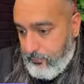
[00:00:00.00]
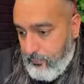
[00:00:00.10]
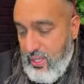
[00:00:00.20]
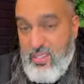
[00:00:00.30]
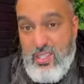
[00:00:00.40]

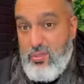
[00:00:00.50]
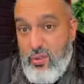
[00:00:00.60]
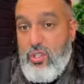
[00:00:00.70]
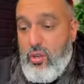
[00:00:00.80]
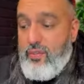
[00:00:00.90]
So that sounds
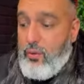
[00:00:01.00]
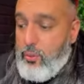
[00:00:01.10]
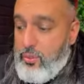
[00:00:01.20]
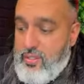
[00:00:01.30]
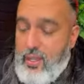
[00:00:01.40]
really
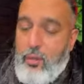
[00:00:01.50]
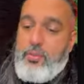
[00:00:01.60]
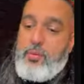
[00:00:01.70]
straightforward to set up.